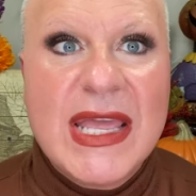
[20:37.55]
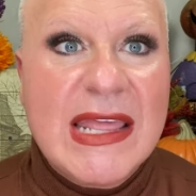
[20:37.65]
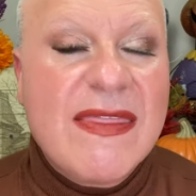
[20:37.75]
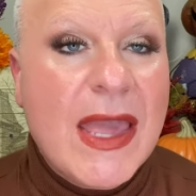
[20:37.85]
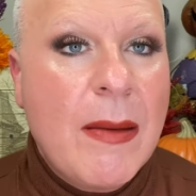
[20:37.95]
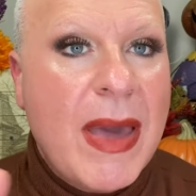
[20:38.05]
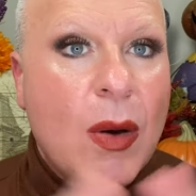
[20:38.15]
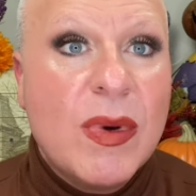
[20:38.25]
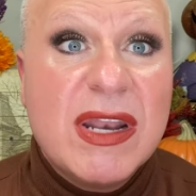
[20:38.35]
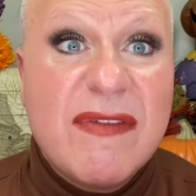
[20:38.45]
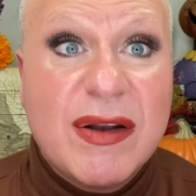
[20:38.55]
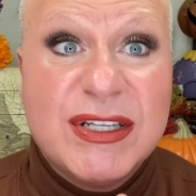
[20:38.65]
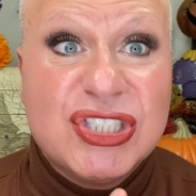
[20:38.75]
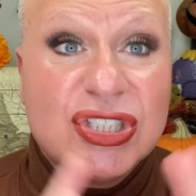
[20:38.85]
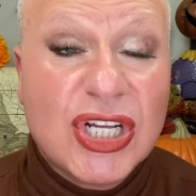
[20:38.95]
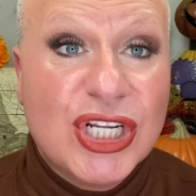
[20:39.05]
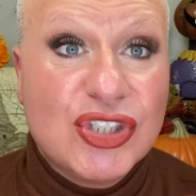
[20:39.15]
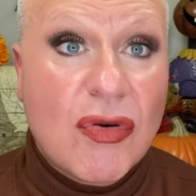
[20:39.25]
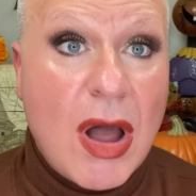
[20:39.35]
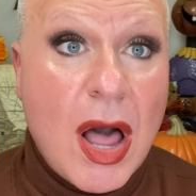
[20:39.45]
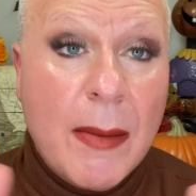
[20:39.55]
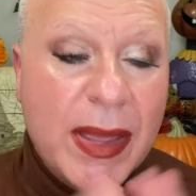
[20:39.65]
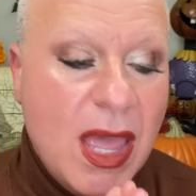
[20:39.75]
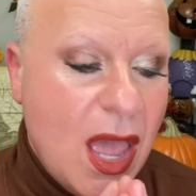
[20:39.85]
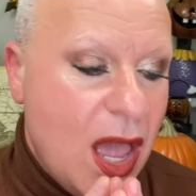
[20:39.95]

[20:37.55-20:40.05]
anything about when the foundation is going to drop.